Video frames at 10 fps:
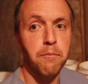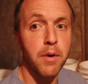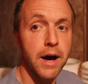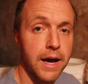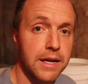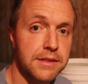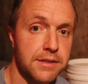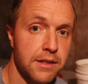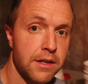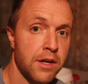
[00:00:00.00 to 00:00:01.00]

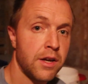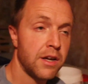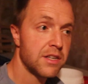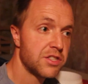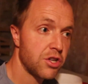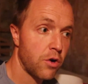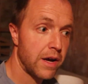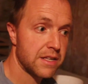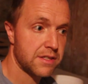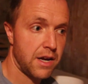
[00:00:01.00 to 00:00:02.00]
But so
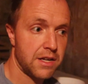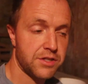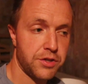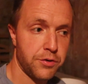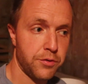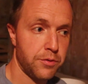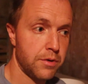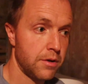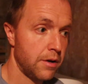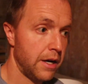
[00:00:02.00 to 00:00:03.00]
as not to
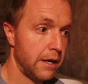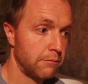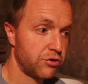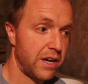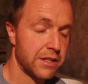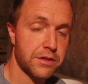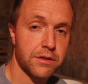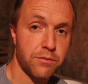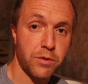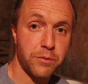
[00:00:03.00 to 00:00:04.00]

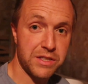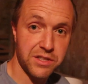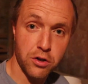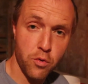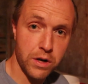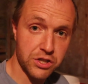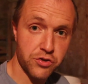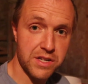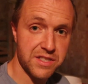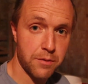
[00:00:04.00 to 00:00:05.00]
we still don't want to
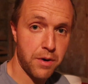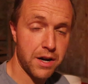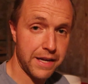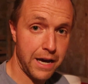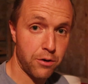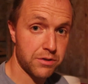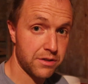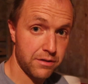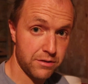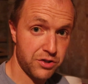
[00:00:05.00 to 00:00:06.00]
stress their body out
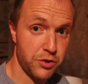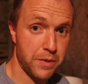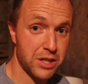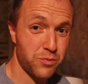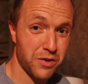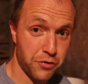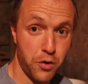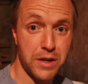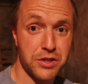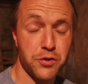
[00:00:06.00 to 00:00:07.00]
too much with
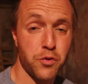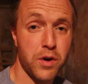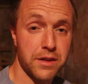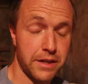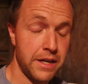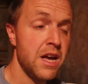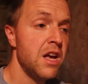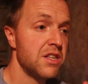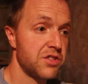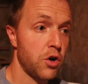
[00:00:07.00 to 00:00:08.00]
growing too quickly.
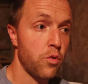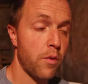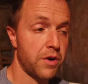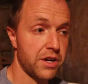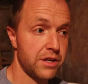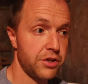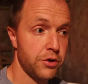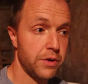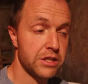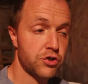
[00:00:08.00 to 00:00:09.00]
So what we're going to
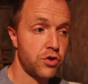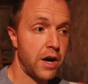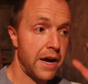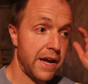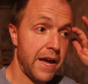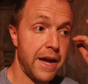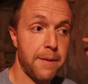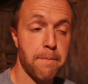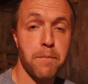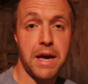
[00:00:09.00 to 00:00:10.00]
do is try a
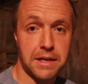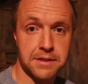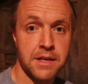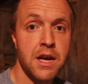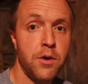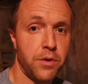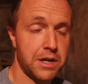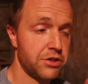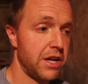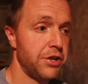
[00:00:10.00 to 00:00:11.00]
mix. We're
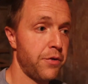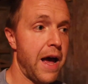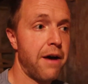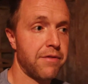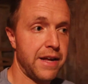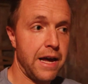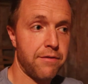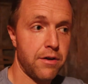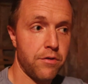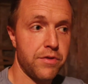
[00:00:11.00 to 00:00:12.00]
going to try to do half and
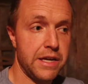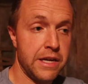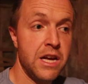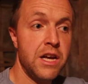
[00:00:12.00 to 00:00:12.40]
half of the